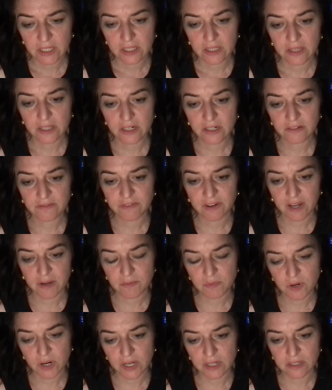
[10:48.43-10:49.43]
Third
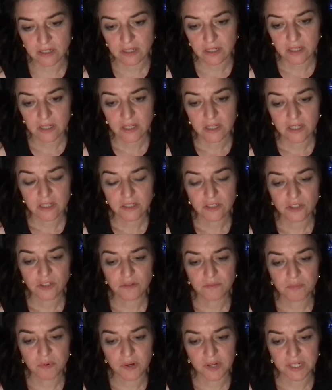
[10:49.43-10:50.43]
fibroid,
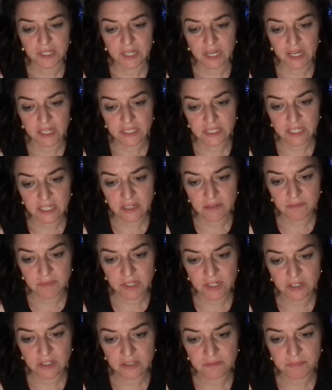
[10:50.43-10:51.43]
2.9
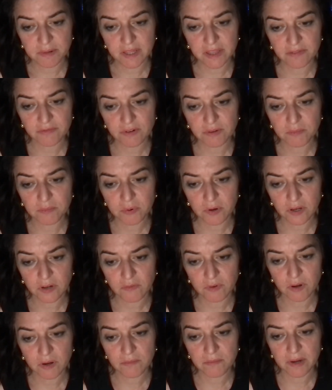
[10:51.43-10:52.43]
centimeters by
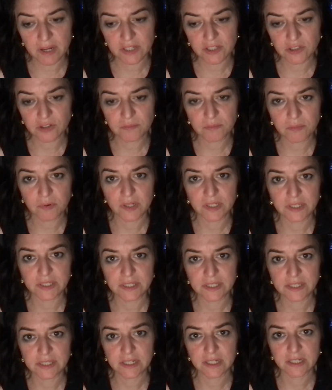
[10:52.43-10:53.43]
3.1 by
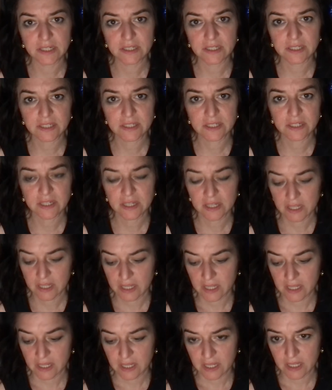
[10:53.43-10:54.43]
2.6.
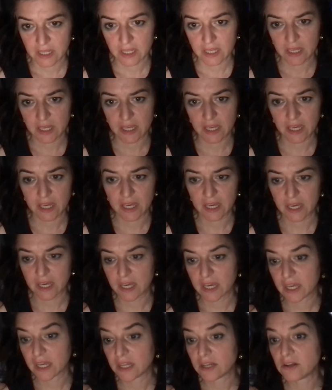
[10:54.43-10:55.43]

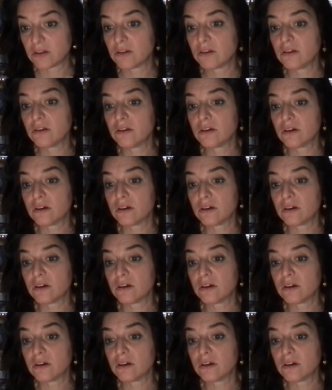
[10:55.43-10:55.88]
And